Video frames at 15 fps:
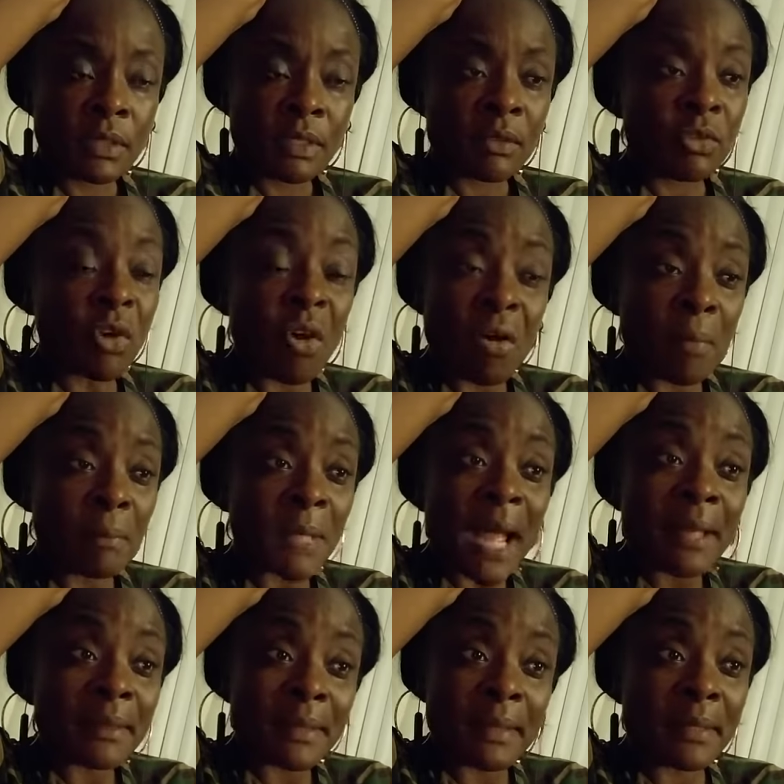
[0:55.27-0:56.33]
No, I'm
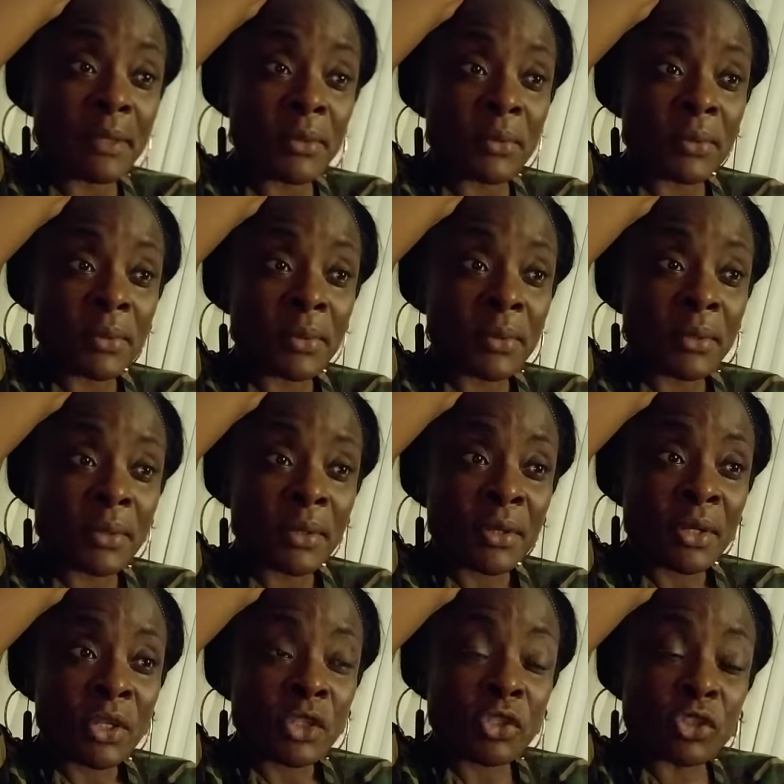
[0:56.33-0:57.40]
not kidding you.
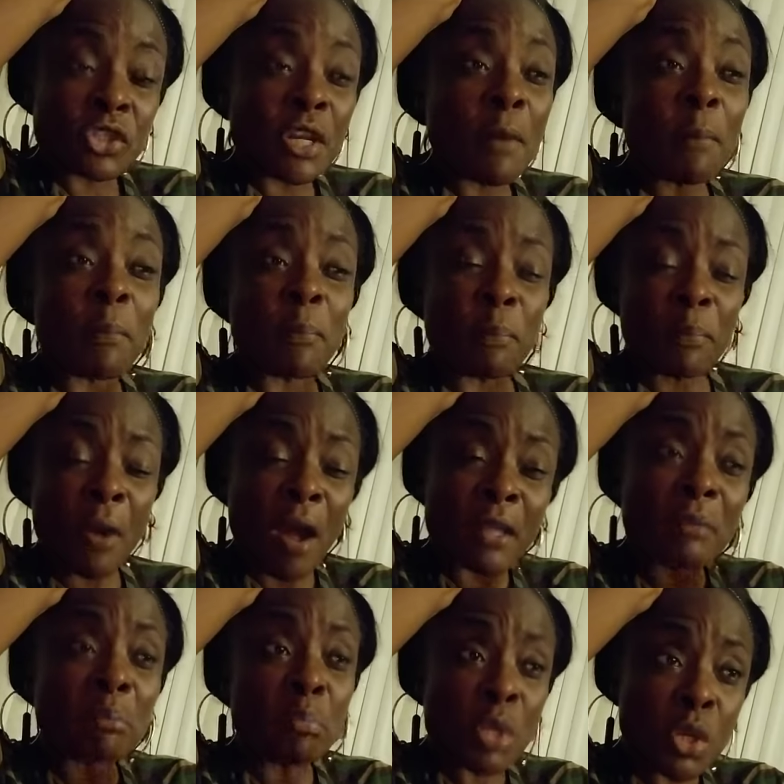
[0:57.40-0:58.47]
You should have
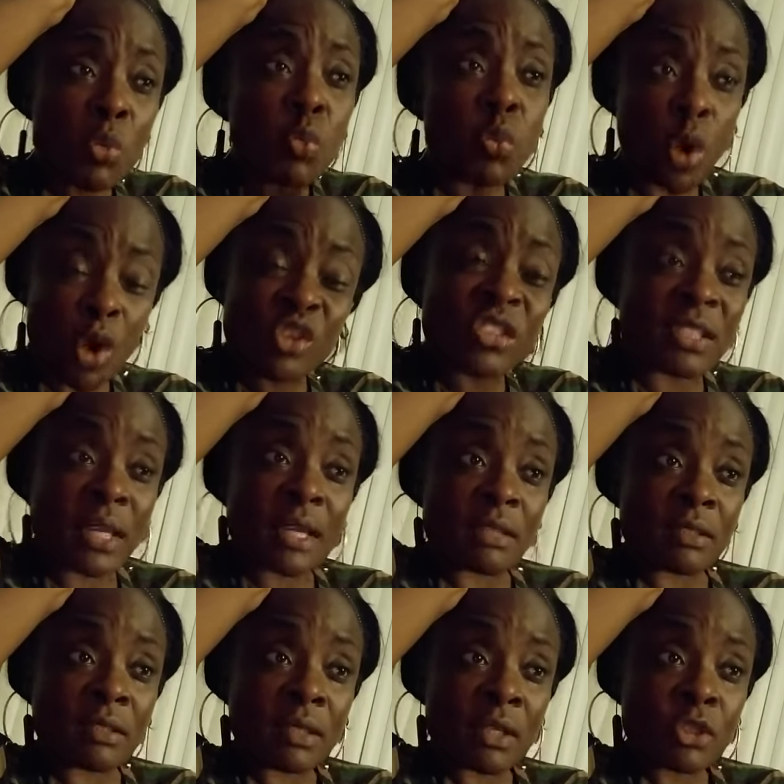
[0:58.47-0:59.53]
brought me
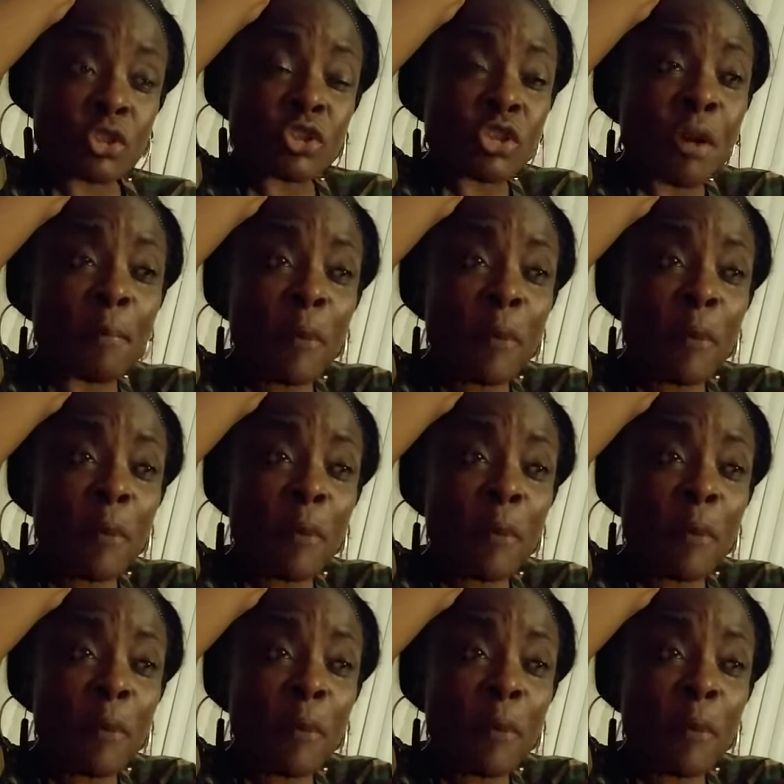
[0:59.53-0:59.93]
roses. You should have